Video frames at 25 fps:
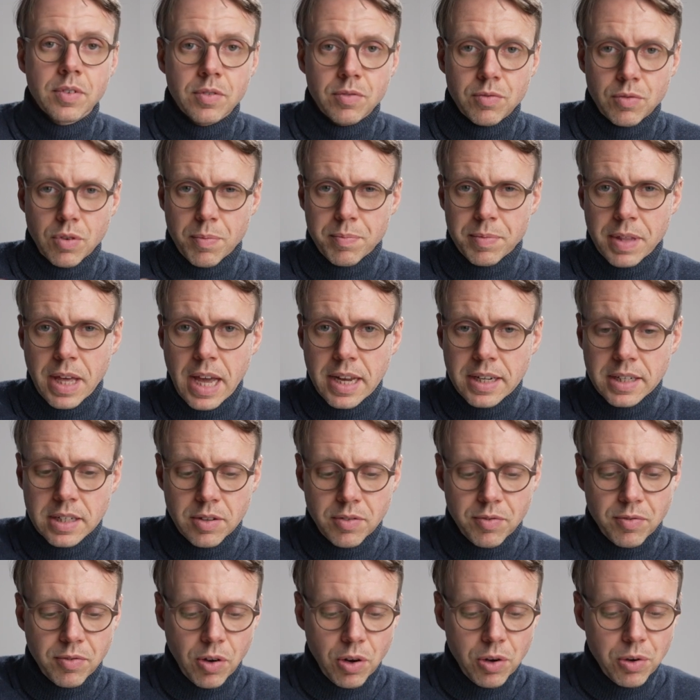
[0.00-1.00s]
From that, the
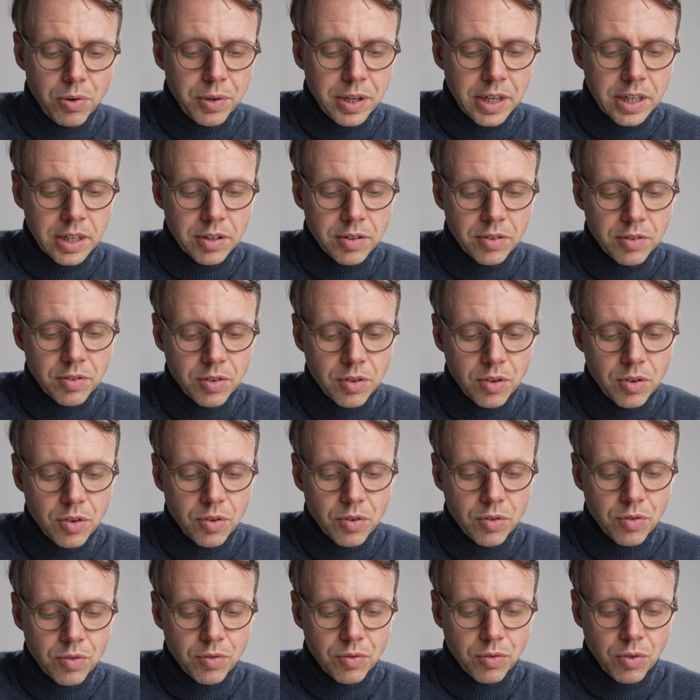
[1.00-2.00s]
following
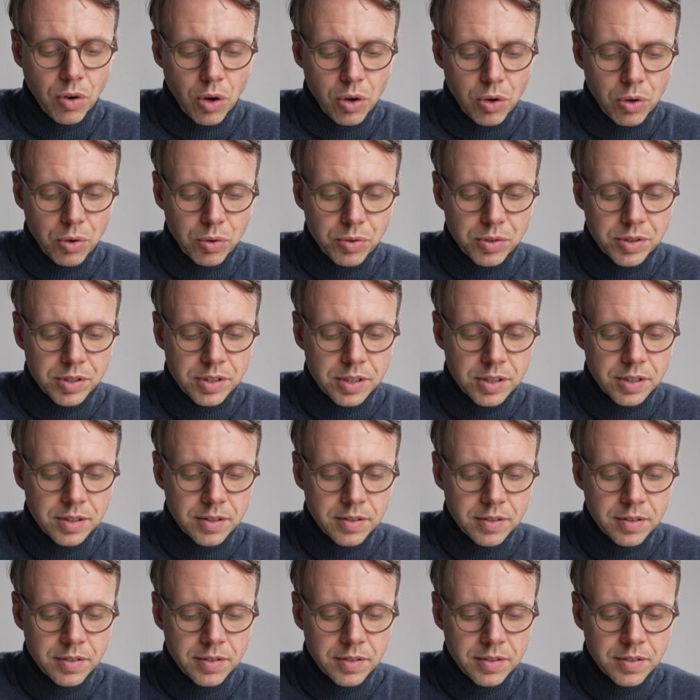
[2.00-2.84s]
follows.